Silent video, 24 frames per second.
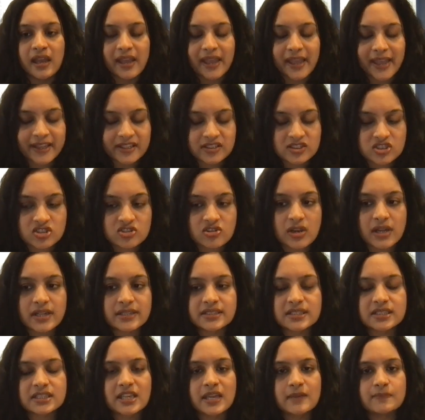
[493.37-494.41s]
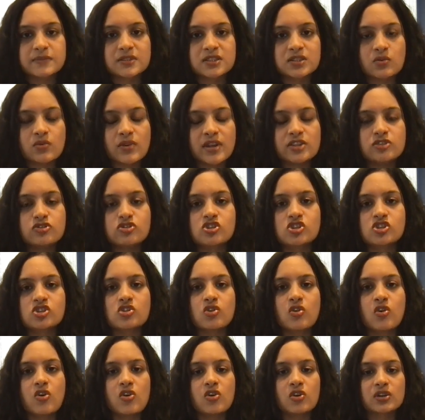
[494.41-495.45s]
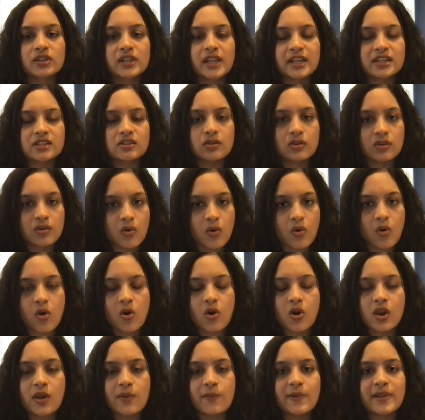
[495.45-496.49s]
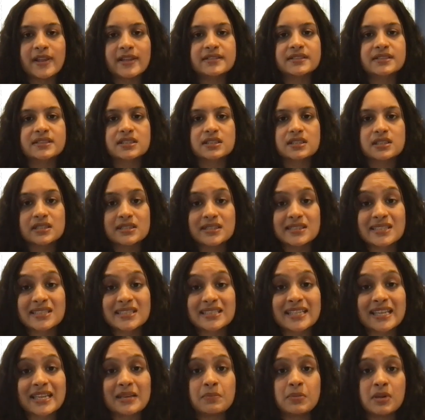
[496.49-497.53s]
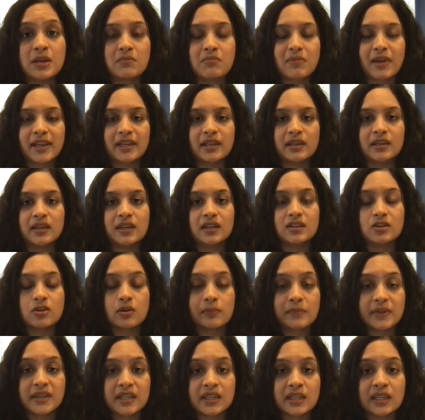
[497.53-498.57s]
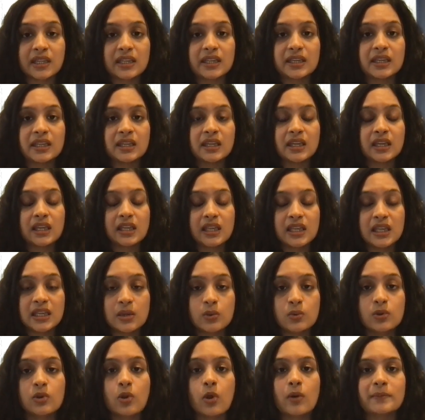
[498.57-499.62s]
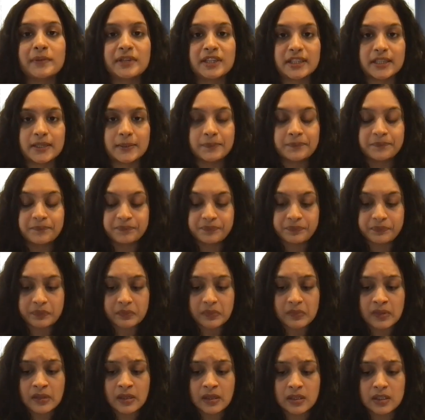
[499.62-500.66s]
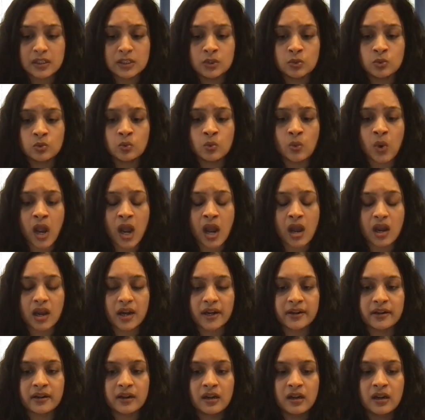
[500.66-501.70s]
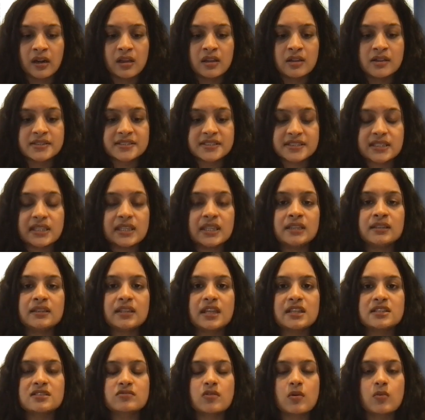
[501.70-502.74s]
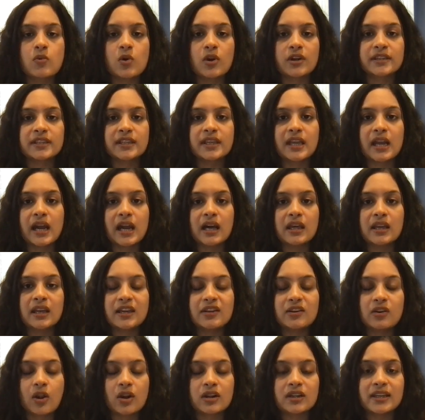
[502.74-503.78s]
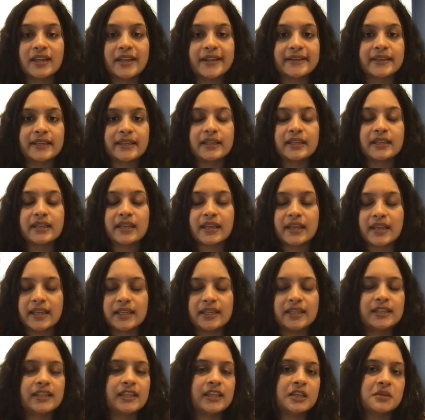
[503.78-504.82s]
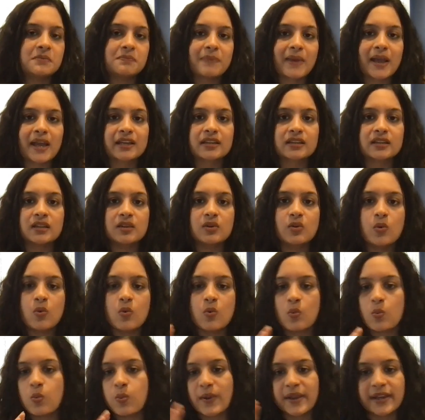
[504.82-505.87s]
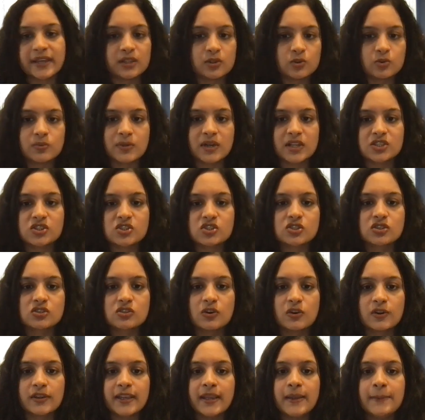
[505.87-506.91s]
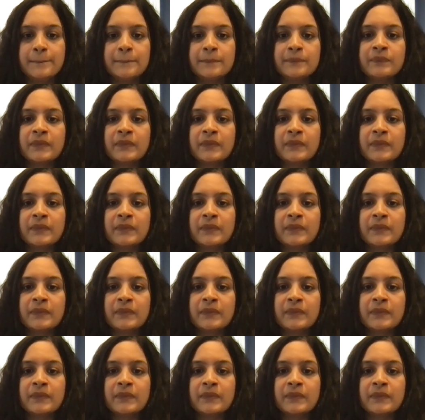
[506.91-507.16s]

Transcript: extra steps to ensure that you're always stable minded, you're maintaining equanimity, you are seeing things for what they are and not letting anything impact you way too much. Okay,